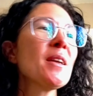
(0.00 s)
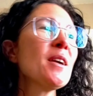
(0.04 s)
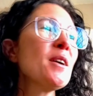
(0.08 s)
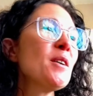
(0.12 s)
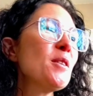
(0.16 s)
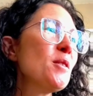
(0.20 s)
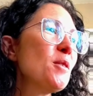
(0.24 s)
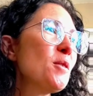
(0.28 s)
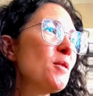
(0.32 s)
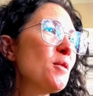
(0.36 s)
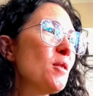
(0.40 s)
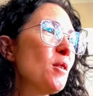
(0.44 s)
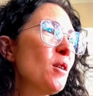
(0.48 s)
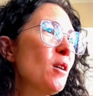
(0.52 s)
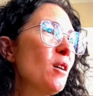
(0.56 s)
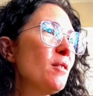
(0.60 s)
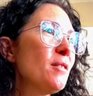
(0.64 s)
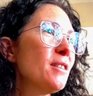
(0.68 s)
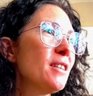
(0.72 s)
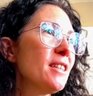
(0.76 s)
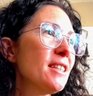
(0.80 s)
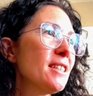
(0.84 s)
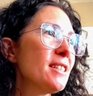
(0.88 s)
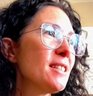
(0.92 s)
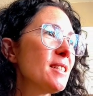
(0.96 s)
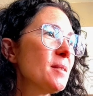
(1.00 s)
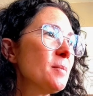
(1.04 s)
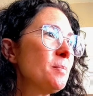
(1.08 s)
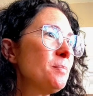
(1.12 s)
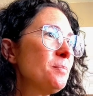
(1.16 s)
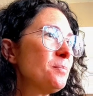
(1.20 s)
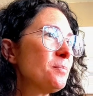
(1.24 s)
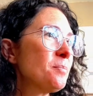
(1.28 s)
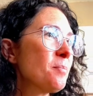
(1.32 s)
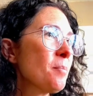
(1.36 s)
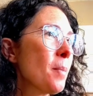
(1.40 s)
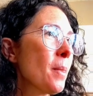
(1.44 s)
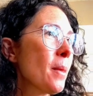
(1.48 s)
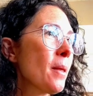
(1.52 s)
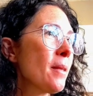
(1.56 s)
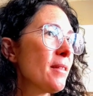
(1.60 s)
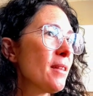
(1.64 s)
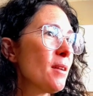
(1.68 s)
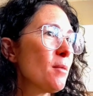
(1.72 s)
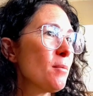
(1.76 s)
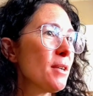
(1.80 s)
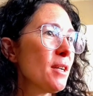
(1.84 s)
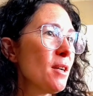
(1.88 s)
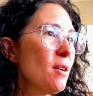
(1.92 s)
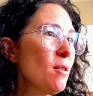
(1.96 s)
you know how it is. There
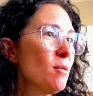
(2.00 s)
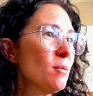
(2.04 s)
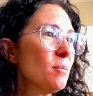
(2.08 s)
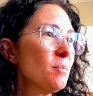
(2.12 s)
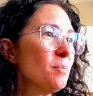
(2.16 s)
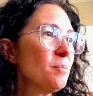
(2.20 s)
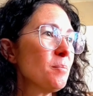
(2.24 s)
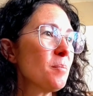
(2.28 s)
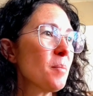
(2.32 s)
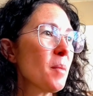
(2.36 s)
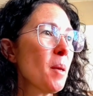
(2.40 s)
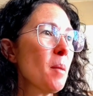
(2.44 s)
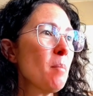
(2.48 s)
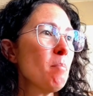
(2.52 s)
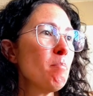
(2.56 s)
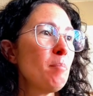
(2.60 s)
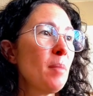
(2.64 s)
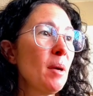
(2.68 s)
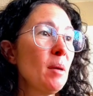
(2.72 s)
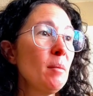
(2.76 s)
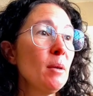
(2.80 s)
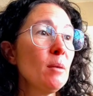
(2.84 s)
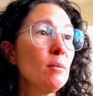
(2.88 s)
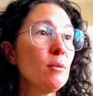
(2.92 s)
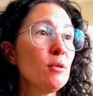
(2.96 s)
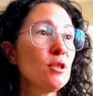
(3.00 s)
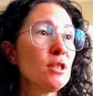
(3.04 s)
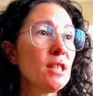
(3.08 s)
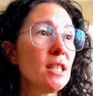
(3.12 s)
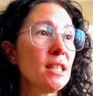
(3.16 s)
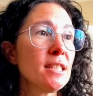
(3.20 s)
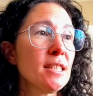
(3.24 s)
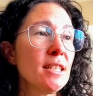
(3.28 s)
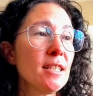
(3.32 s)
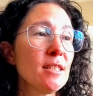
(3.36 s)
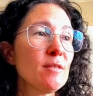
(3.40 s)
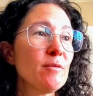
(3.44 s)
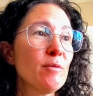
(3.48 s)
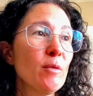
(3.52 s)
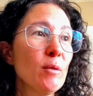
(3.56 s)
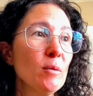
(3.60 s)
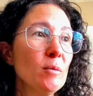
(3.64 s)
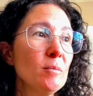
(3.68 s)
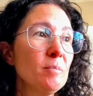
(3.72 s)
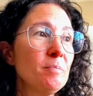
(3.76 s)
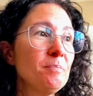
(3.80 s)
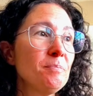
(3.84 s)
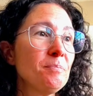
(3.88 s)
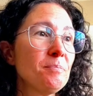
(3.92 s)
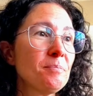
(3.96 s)
we go. Payment was
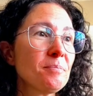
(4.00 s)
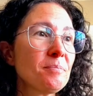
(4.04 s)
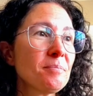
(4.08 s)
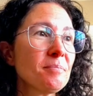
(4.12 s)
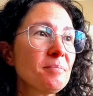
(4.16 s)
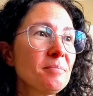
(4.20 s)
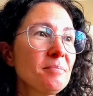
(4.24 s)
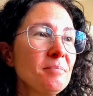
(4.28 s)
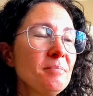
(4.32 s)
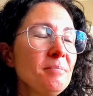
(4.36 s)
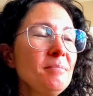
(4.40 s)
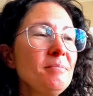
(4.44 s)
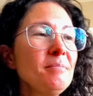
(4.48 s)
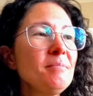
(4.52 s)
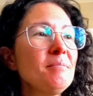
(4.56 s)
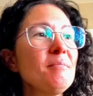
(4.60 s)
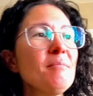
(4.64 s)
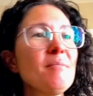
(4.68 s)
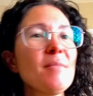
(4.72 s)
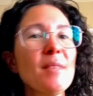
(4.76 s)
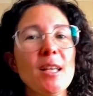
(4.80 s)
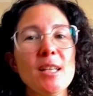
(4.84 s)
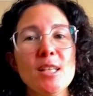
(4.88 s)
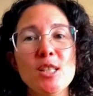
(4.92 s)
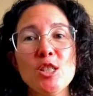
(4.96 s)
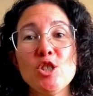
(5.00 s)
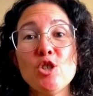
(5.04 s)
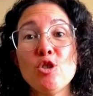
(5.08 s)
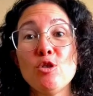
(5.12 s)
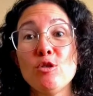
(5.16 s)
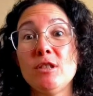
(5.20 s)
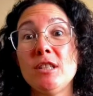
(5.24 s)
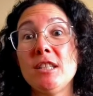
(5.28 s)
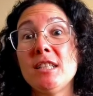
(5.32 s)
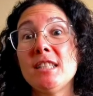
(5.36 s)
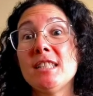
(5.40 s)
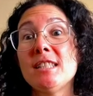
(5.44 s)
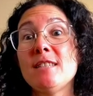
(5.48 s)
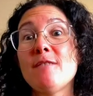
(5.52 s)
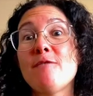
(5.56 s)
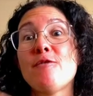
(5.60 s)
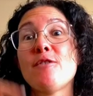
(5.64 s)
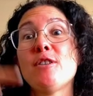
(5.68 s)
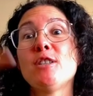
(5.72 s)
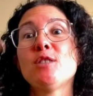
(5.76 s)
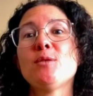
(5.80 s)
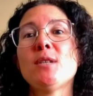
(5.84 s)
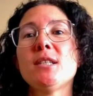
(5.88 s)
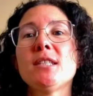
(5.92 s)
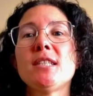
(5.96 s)
successful. So this is the
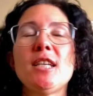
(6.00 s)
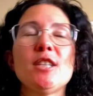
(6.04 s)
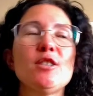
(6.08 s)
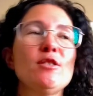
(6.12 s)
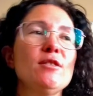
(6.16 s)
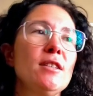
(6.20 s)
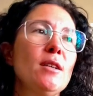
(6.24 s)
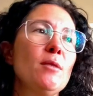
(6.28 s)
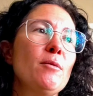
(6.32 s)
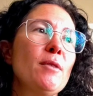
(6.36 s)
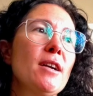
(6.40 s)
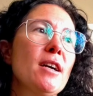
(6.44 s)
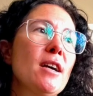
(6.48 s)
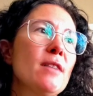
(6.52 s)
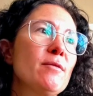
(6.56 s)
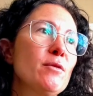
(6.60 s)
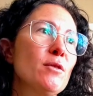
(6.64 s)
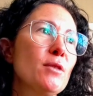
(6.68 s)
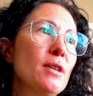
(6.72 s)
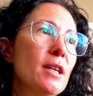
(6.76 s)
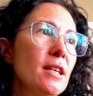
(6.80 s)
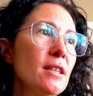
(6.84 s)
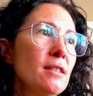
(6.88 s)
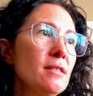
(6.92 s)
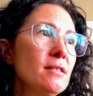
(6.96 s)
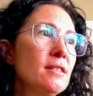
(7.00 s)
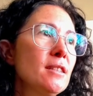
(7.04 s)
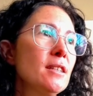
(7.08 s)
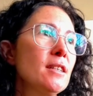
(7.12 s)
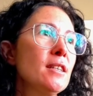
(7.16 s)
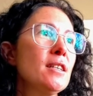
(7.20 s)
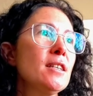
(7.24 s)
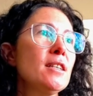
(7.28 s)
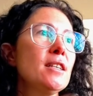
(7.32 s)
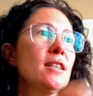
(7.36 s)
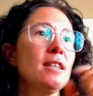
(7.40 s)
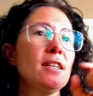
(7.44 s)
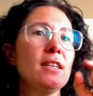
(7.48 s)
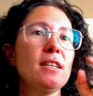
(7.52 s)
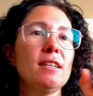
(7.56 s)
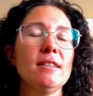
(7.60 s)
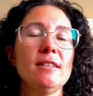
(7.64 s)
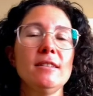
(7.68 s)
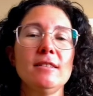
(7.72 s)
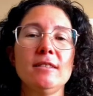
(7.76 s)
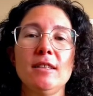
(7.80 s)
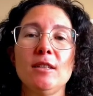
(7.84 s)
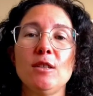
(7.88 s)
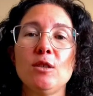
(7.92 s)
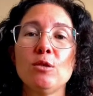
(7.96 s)
first transaction that we have, okay?
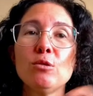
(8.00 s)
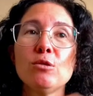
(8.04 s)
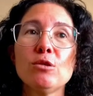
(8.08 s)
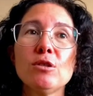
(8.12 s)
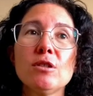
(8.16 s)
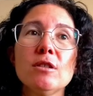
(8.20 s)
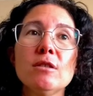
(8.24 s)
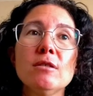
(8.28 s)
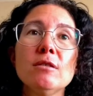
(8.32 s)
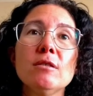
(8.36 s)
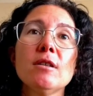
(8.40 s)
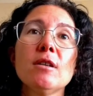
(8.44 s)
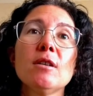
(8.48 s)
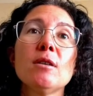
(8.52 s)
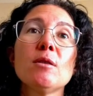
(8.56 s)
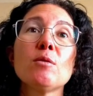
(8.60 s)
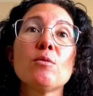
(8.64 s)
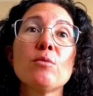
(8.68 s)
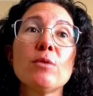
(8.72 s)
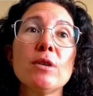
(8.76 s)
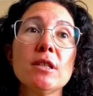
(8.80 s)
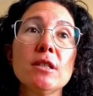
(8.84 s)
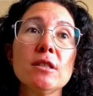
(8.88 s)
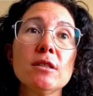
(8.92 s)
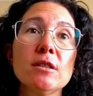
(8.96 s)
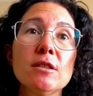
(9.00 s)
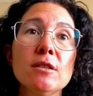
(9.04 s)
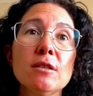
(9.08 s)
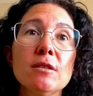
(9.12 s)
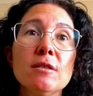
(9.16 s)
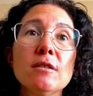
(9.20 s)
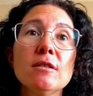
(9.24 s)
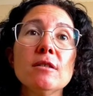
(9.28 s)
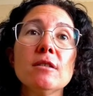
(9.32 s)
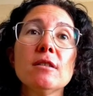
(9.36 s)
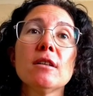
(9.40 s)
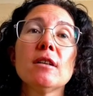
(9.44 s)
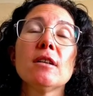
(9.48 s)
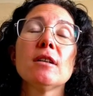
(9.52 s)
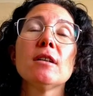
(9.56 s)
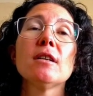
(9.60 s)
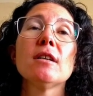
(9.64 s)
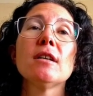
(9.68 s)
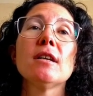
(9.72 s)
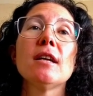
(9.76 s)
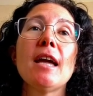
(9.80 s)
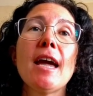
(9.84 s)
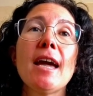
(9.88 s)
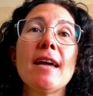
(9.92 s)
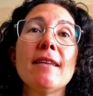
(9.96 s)
The user registered,
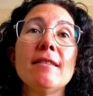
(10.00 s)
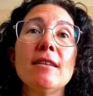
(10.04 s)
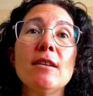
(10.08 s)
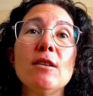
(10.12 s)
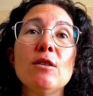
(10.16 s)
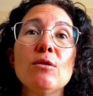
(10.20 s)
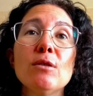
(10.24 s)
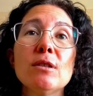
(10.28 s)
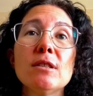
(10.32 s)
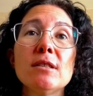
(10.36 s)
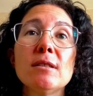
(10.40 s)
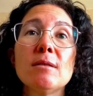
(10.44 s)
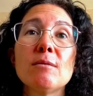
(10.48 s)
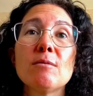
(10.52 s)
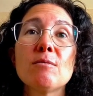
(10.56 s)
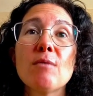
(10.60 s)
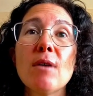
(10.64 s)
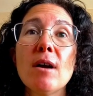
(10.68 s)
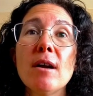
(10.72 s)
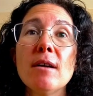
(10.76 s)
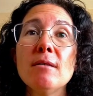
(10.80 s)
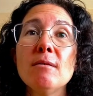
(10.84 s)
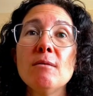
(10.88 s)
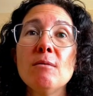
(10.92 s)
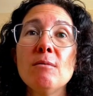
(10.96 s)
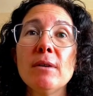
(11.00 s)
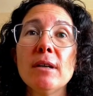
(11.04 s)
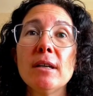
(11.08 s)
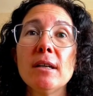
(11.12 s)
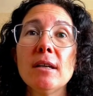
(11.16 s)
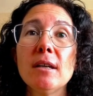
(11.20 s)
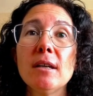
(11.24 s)
and then you can see right away